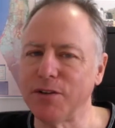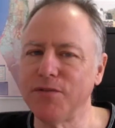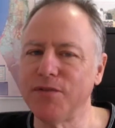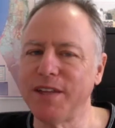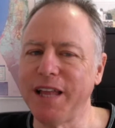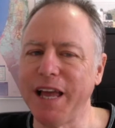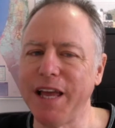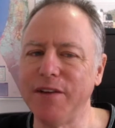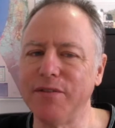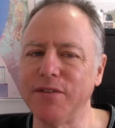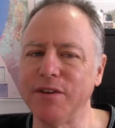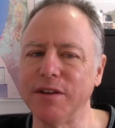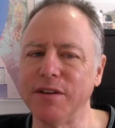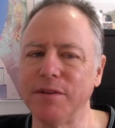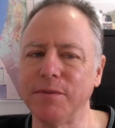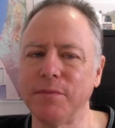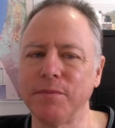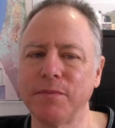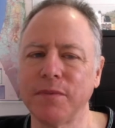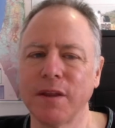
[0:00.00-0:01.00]
David,
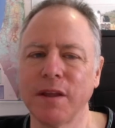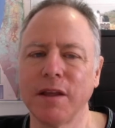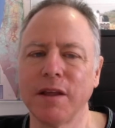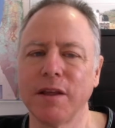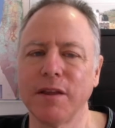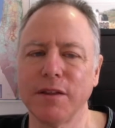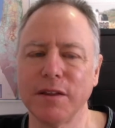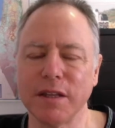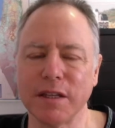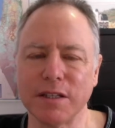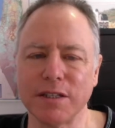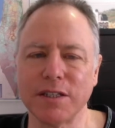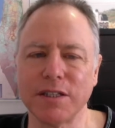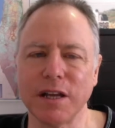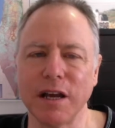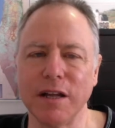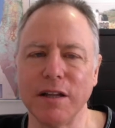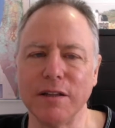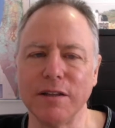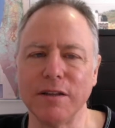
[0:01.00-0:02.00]
the
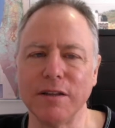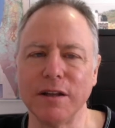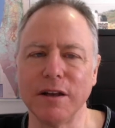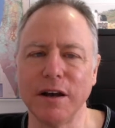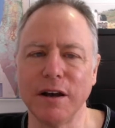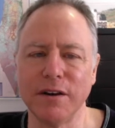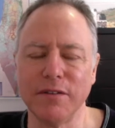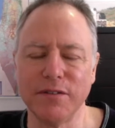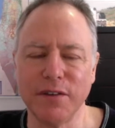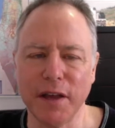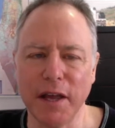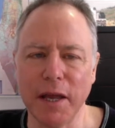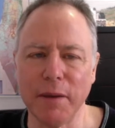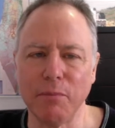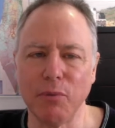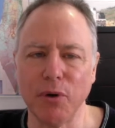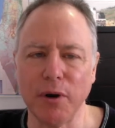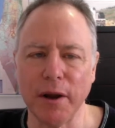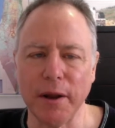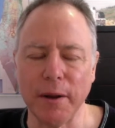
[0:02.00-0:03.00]
son of
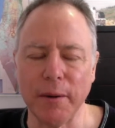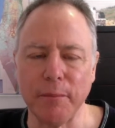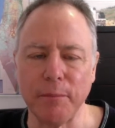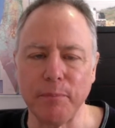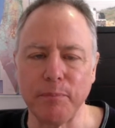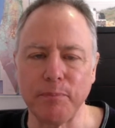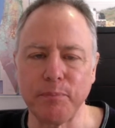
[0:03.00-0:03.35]
Abraham.